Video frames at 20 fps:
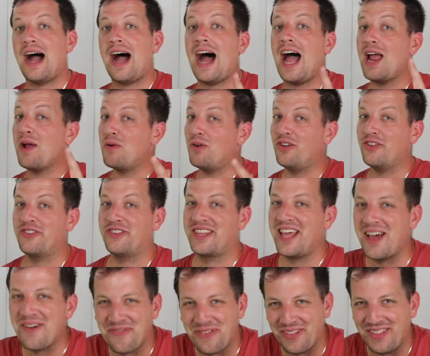I will
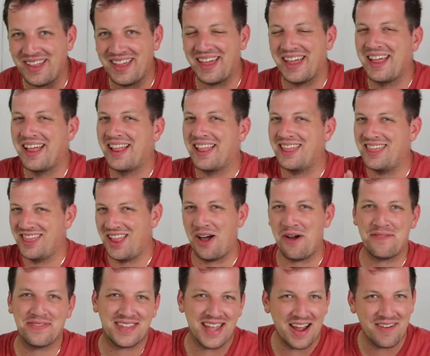definitely
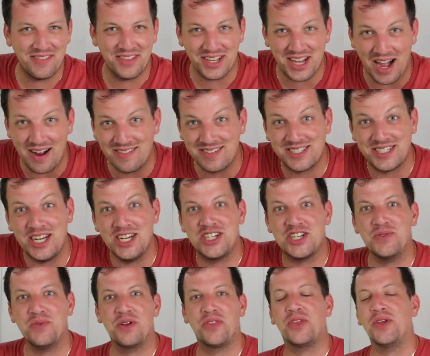love to have the
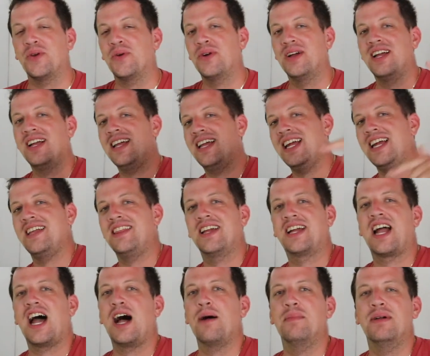conversation with you in the
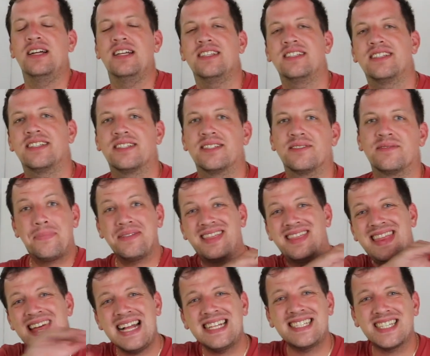comments. But
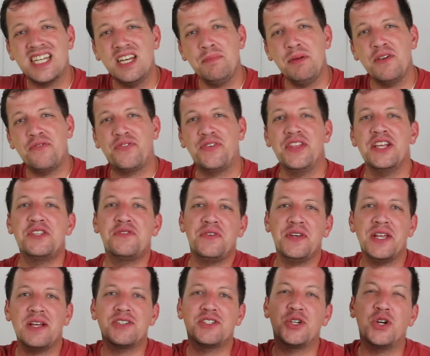that's gonna be it for this
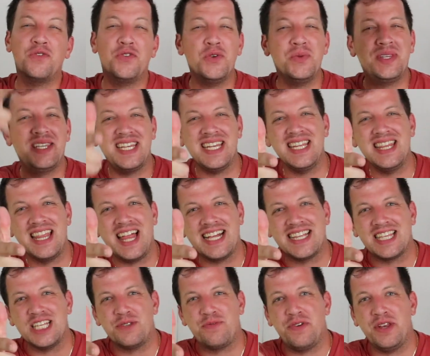video, so if you did
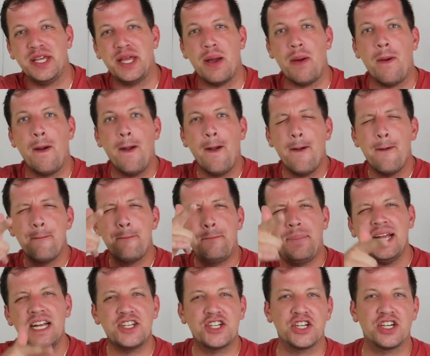like this video,
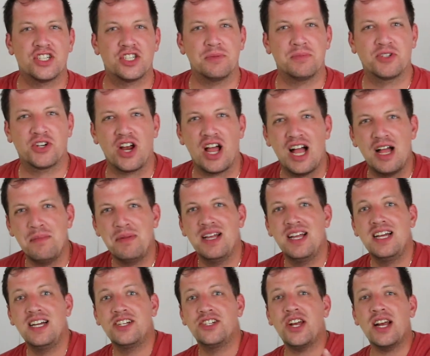be sure to subscribe.
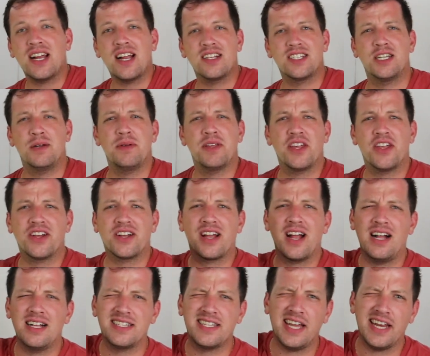Check out some of the other
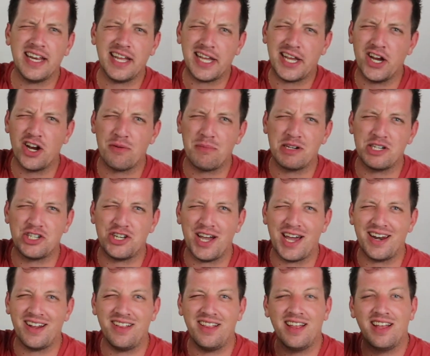content here on my
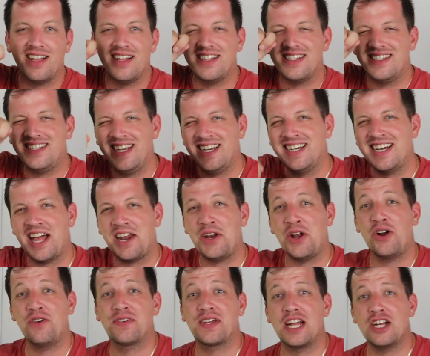channel. Ding that
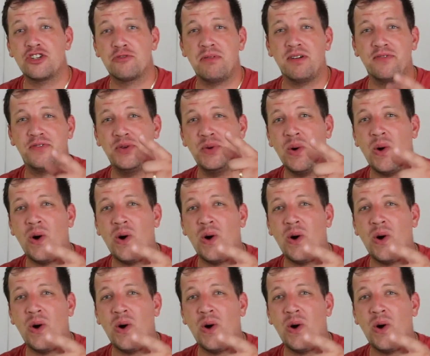notification bell if you